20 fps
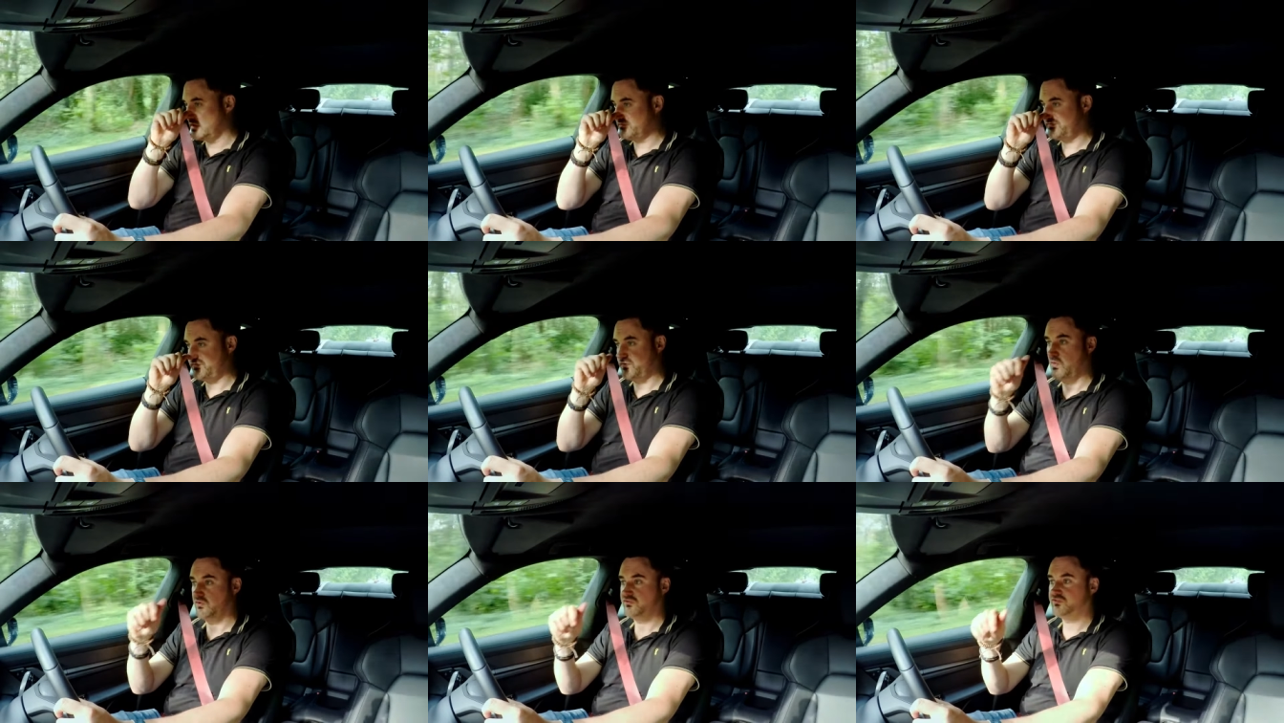
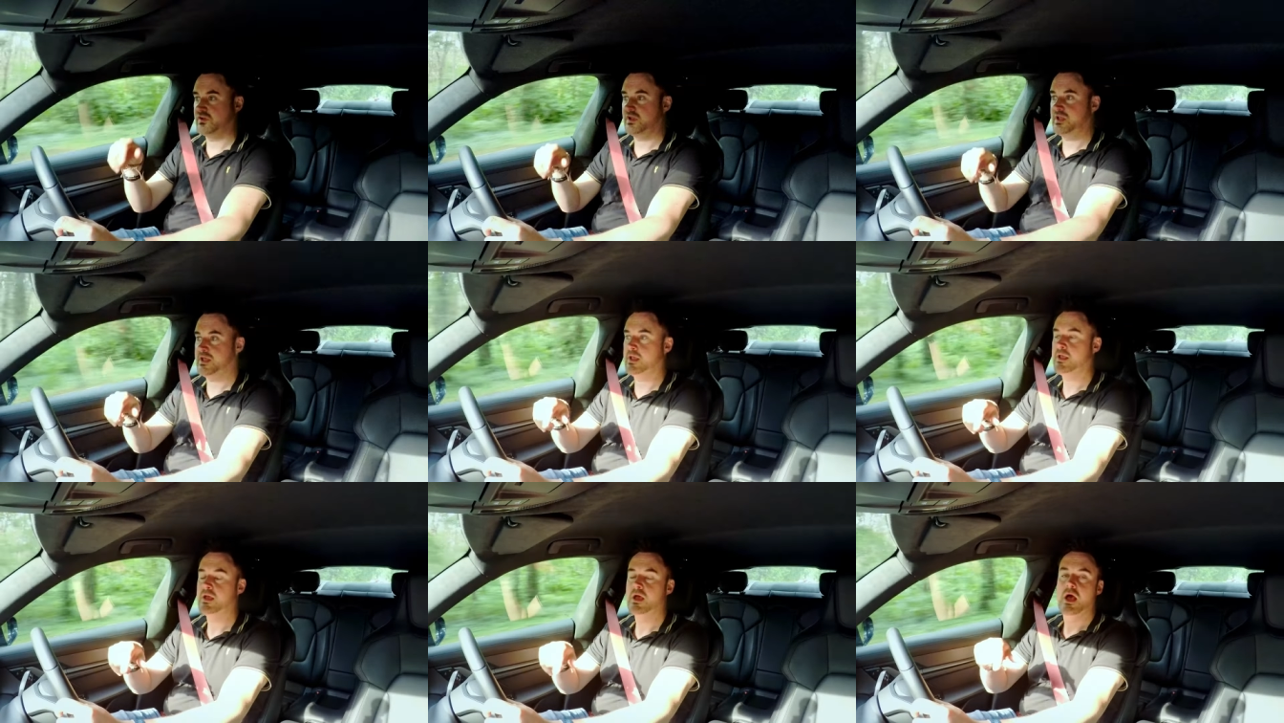
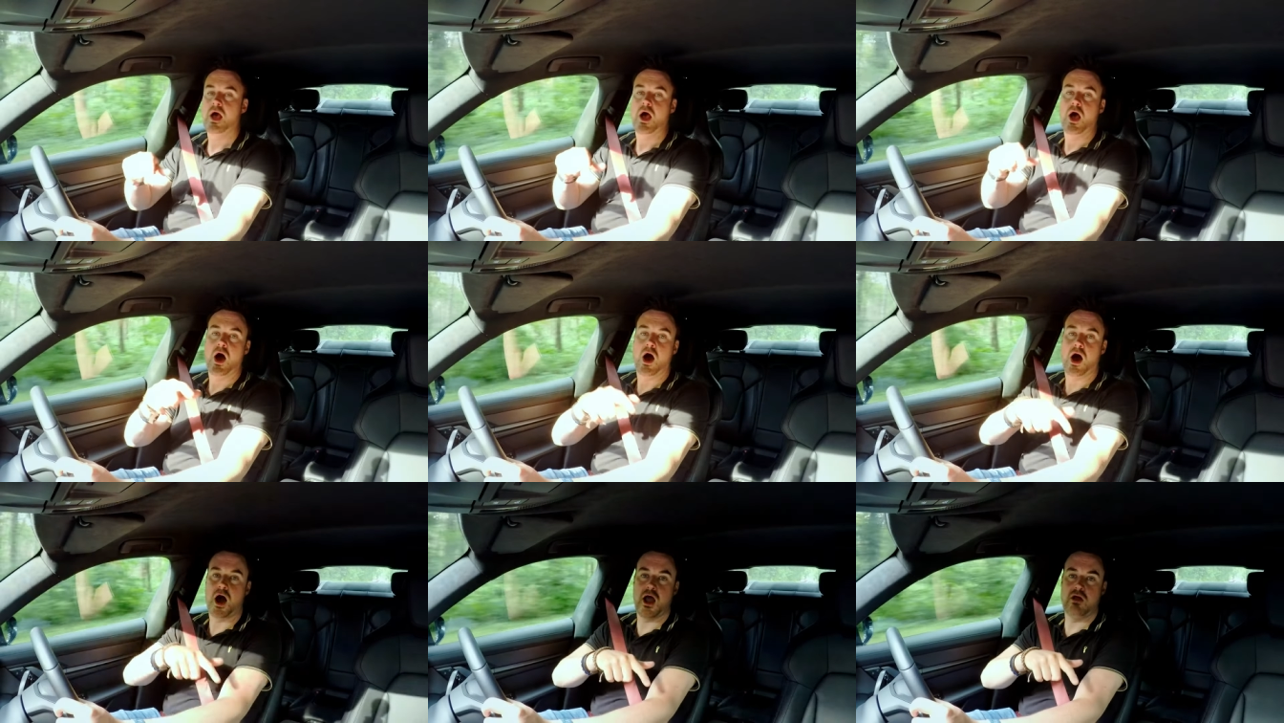unfortunately
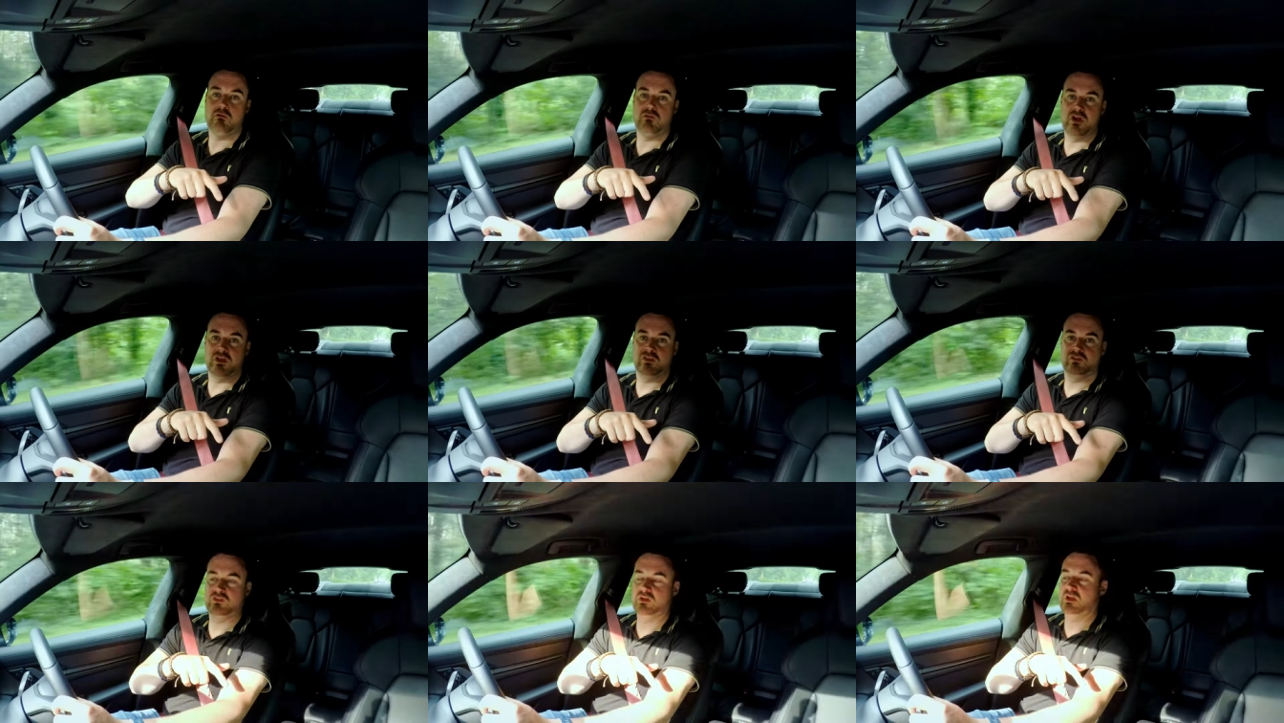I
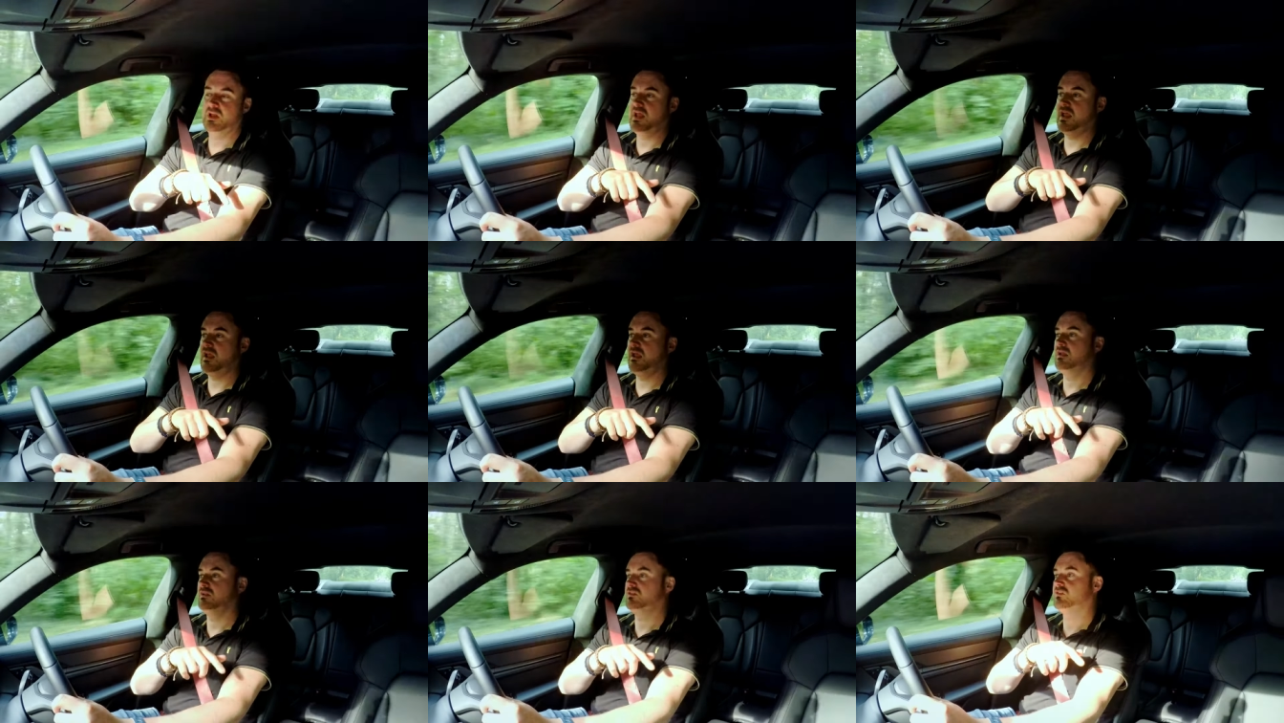
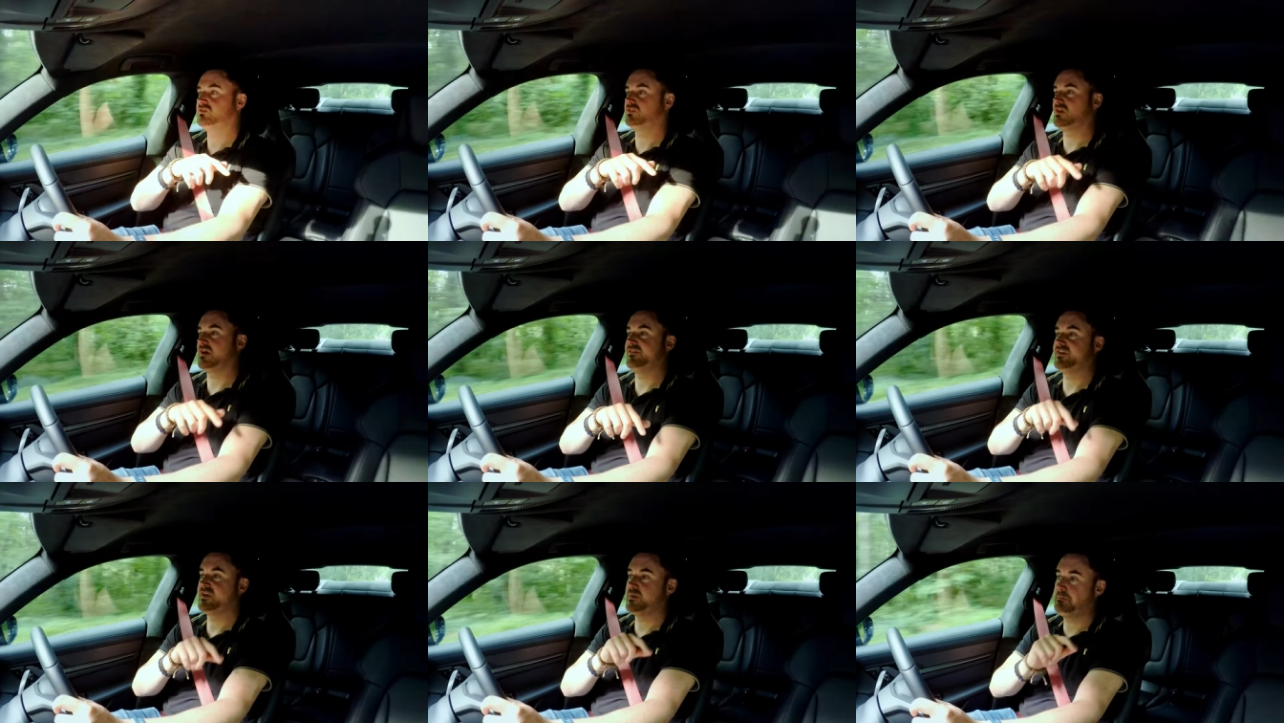recently
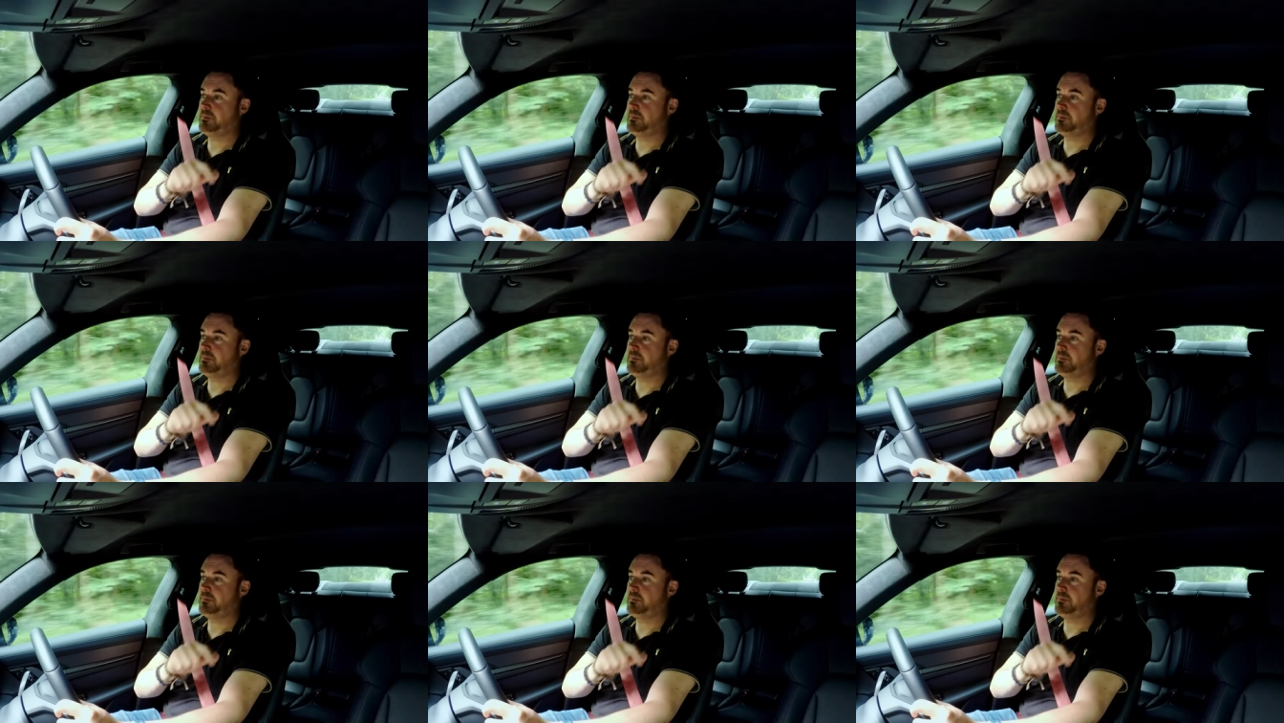discovered a